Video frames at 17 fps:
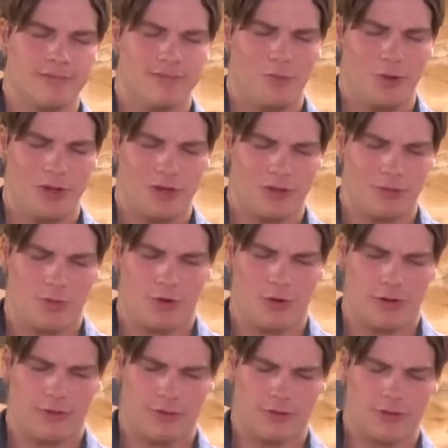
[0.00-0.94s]
We could
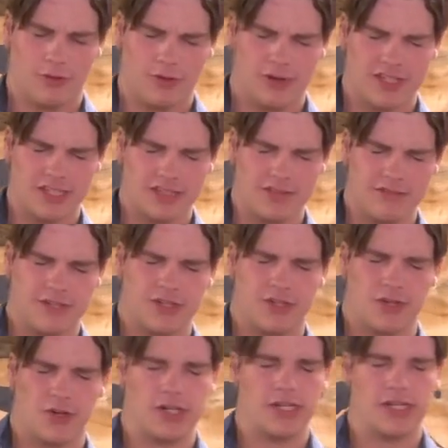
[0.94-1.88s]
work for the rest of
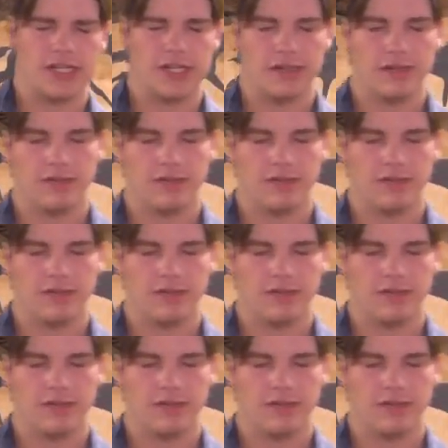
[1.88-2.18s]
eternity,